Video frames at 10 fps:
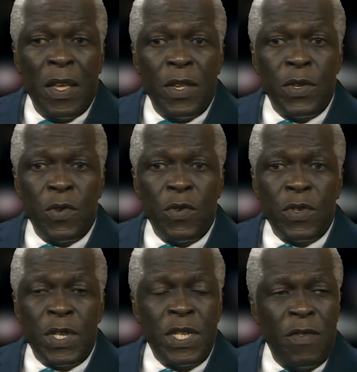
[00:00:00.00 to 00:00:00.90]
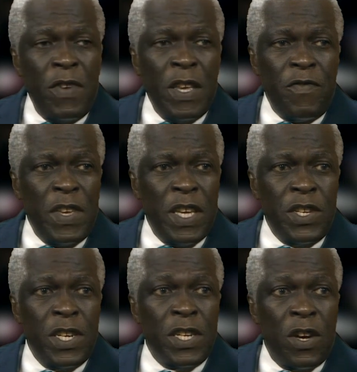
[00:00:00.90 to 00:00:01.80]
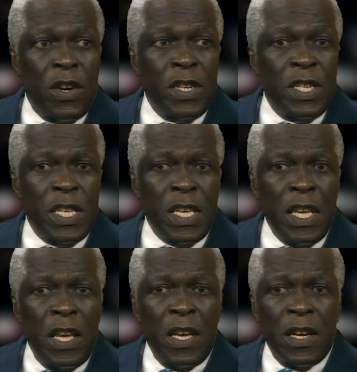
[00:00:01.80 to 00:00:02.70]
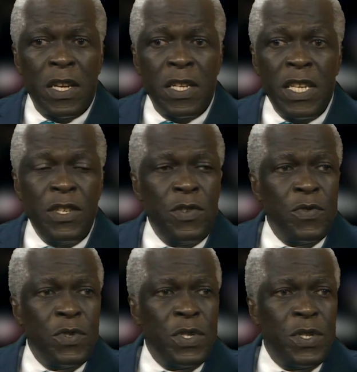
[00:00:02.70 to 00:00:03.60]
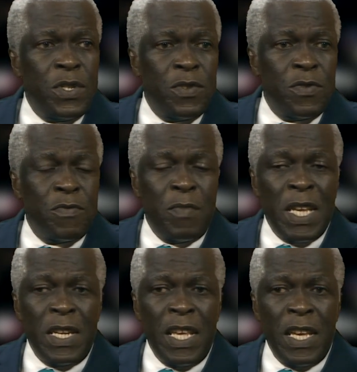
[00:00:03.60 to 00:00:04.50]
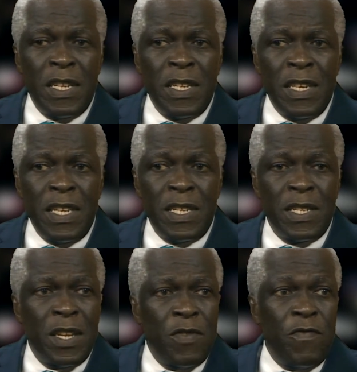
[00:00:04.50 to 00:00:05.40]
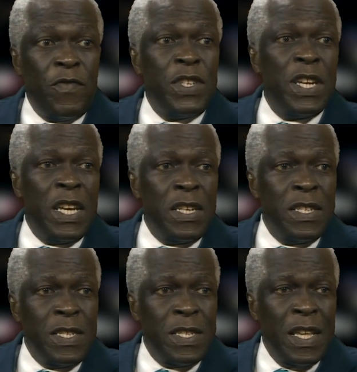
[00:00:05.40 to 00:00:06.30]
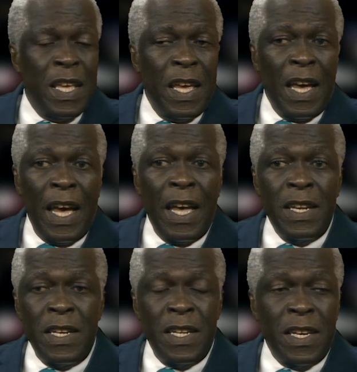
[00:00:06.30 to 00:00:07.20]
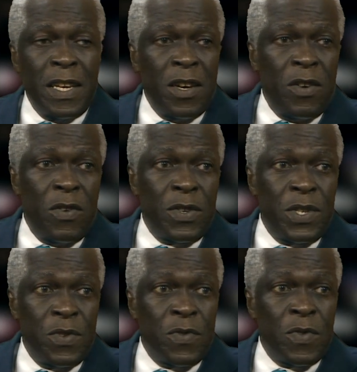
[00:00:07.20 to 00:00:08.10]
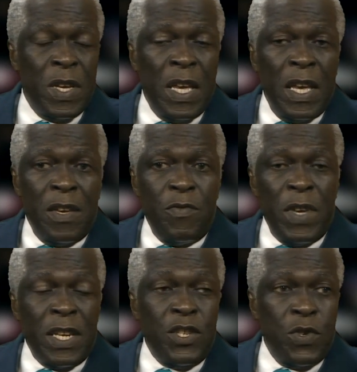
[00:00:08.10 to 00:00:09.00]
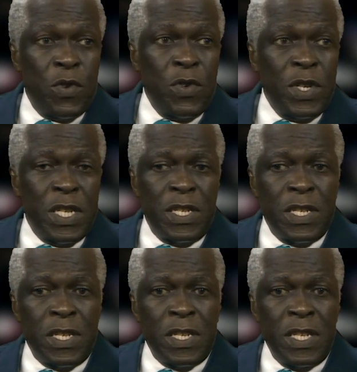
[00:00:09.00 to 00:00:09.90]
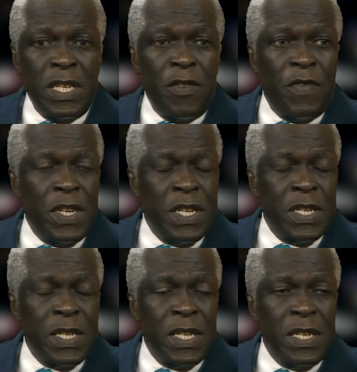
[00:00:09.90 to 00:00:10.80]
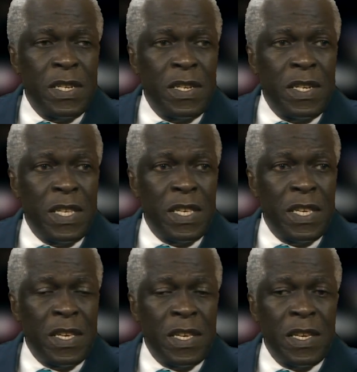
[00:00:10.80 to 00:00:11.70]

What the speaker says: So the Civil Aviation Authority continues to maintain its vigilance, and also we ensure that individuals in the